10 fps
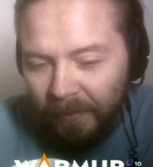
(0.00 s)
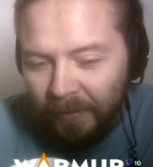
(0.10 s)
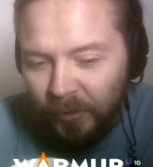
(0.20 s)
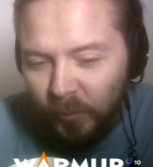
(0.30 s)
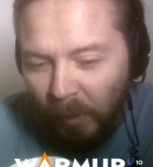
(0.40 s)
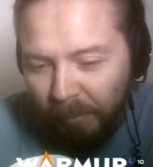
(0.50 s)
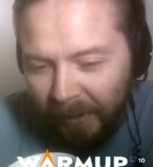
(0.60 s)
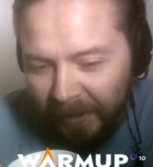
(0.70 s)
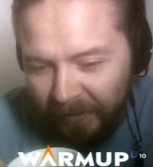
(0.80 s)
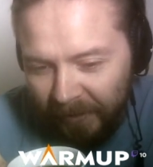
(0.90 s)
Swamp
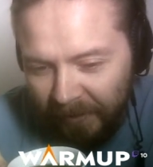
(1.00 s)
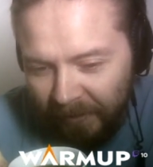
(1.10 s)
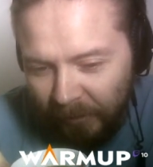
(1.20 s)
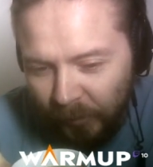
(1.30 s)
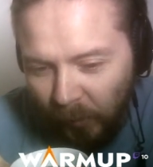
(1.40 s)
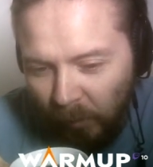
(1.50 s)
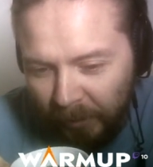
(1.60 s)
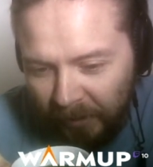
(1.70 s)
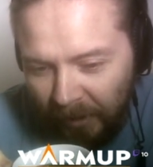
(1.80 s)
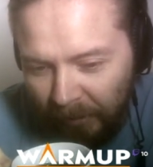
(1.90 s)
Hydra.
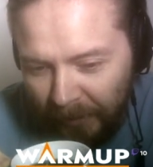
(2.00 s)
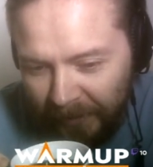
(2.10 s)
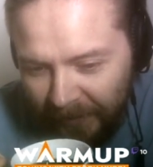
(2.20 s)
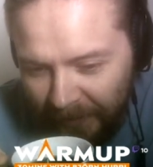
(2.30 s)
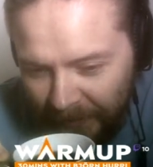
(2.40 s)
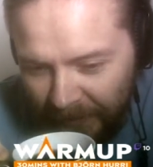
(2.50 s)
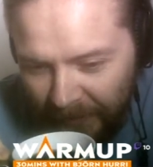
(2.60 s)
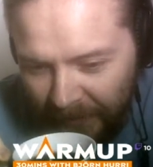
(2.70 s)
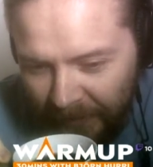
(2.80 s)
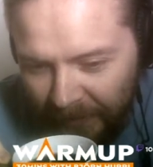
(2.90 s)
Robot Goblin.
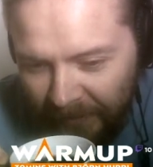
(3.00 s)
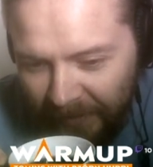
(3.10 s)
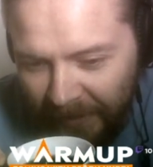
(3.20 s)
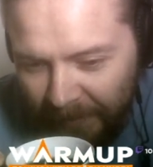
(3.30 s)
Team